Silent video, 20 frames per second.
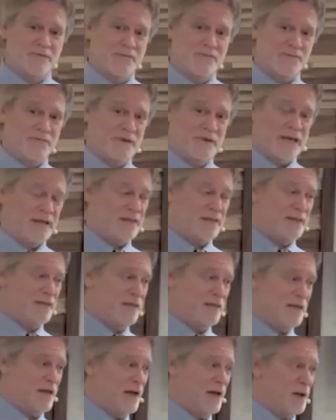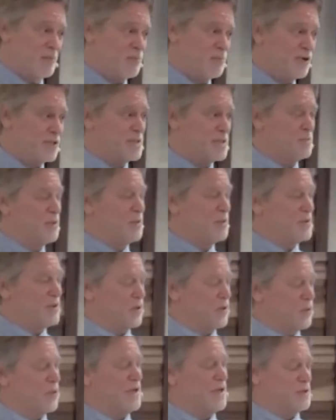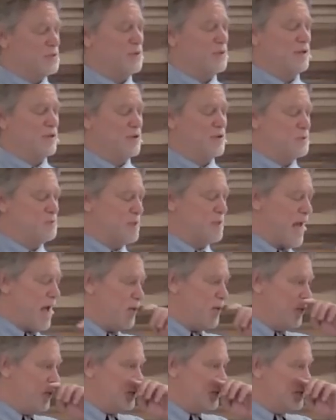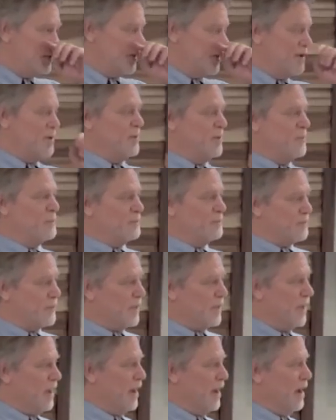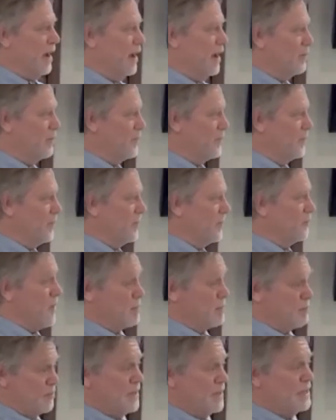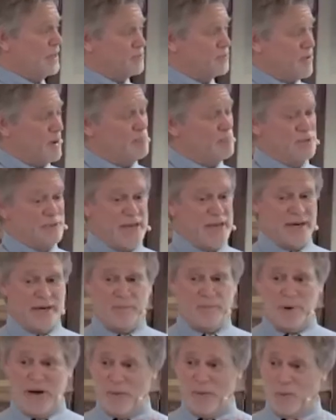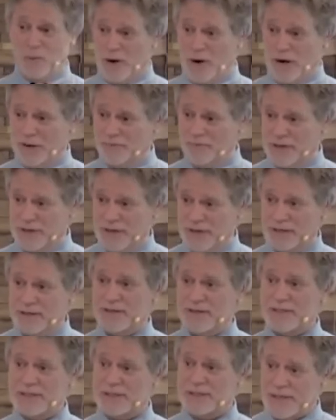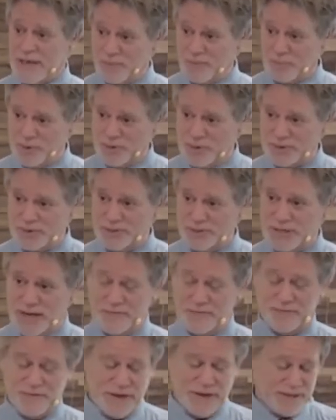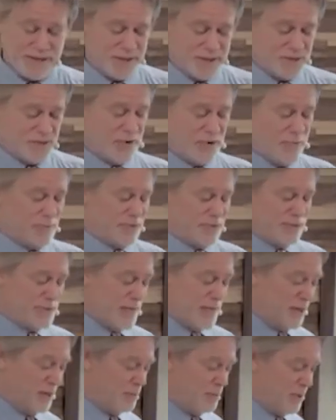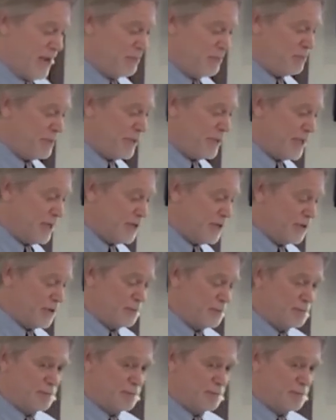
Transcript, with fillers: faith uh, principle, or each one of those powers, uh, rep is represented by one of the disciples, and faith is represented by Peter.